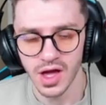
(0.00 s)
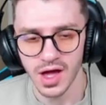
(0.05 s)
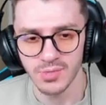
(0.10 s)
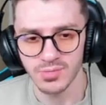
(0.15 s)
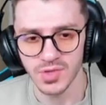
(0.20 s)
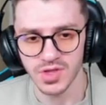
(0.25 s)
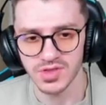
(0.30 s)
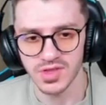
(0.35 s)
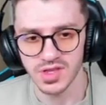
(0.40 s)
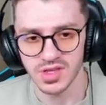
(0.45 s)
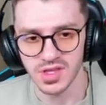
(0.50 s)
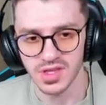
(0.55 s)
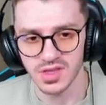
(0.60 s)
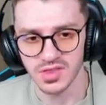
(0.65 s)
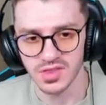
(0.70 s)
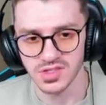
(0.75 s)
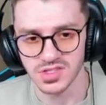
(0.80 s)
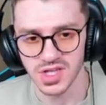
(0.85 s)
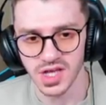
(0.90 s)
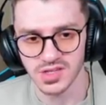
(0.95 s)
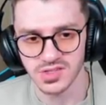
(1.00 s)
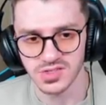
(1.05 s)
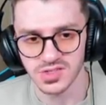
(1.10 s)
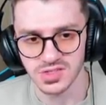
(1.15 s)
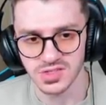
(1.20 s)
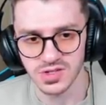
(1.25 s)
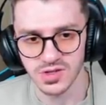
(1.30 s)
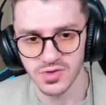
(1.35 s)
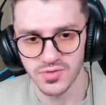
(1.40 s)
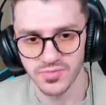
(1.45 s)
I'm not taking any
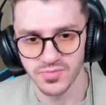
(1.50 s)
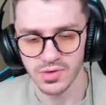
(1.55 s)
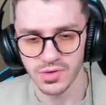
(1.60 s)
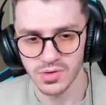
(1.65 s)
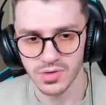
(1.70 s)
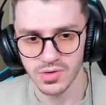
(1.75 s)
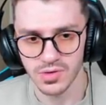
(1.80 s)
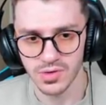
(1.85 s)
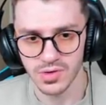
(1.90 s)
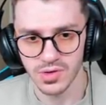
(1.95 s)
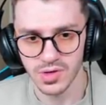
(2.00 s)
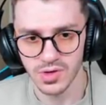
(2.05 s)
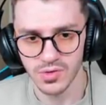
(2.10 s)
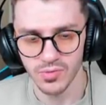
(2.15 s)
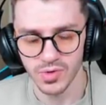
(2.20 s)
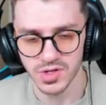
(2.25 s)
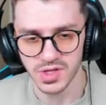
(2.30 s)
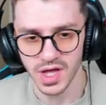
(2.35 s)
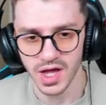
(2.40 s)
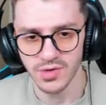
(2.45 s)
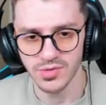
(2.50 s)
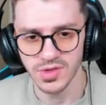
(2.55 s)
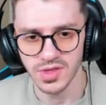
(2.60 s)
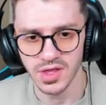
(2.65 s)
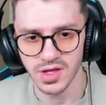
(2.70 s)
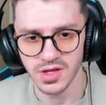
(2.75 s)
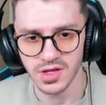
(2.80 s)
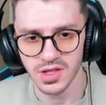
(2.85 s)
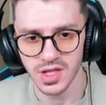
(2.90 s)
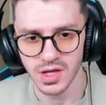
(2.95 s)
chances. Wait, how
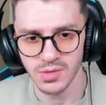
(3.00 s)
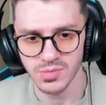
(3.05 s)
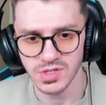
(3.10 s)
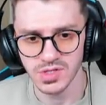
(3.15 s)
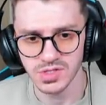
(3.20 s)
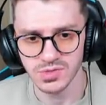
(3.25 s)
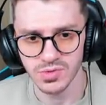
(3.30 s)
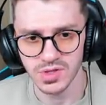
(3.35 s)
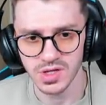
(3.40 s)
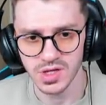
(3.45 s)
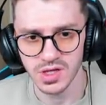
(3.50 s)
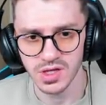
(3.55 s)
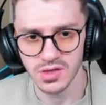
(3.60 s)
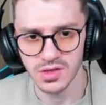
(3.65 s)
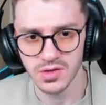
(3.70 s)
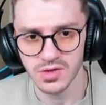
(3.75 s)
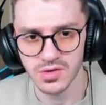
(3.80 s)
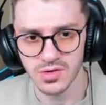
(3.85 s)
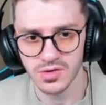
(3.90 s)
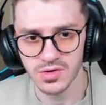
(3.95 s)
did I climb this one again?